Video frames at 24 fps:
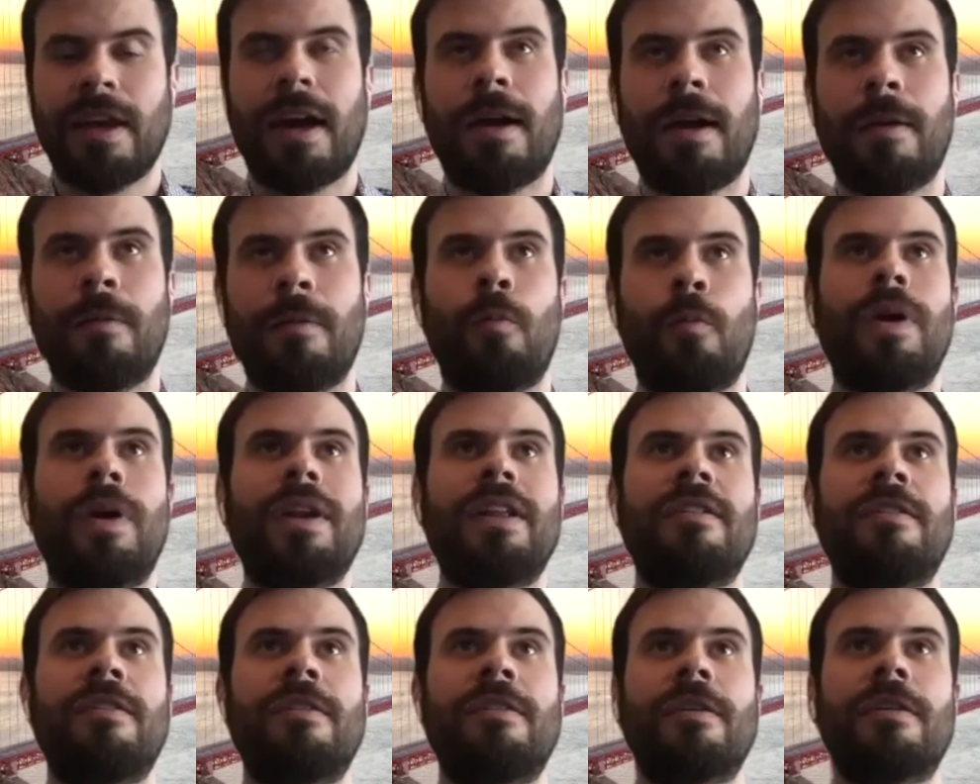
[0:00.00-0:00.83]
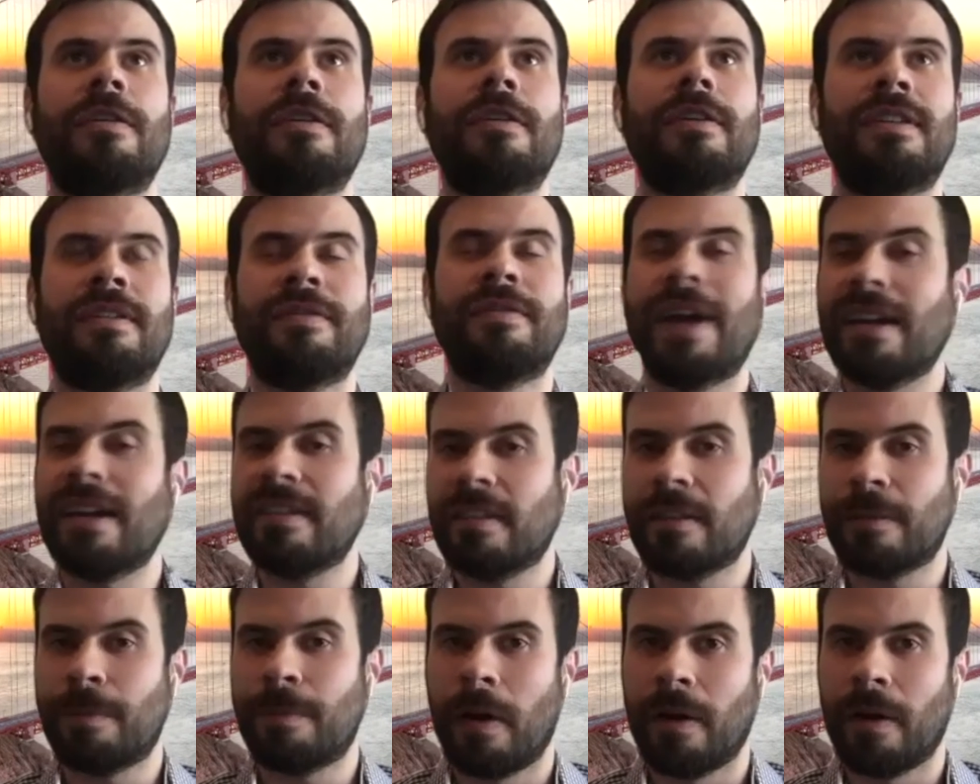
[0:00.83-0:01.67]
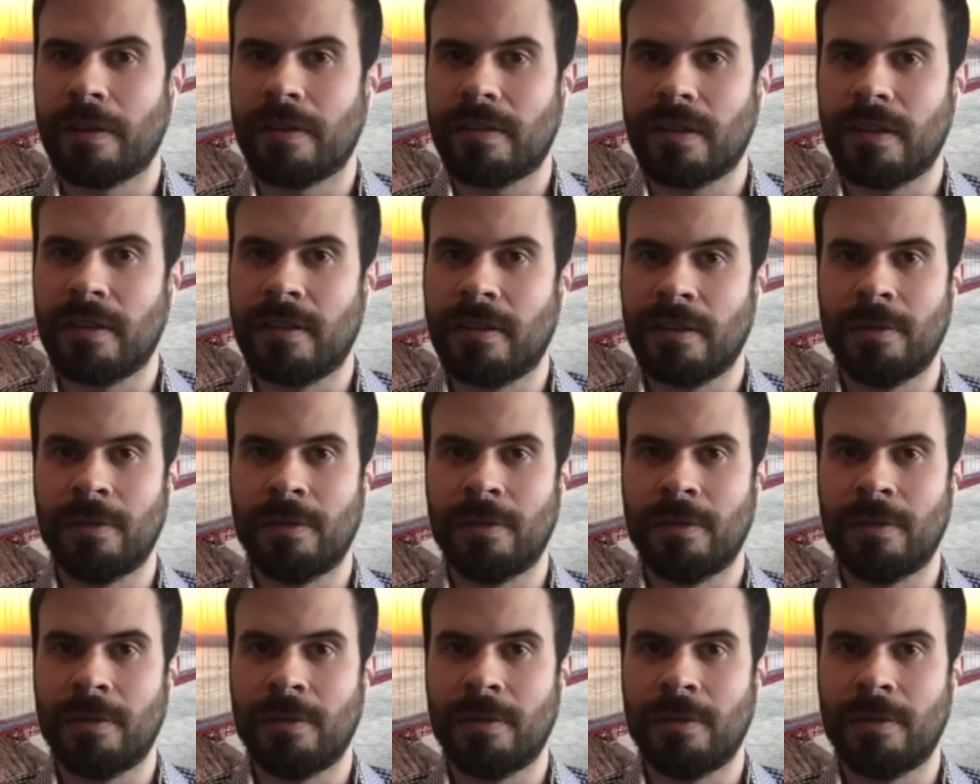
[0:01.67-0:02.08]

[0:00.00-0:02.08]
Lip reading: What is your devices policy?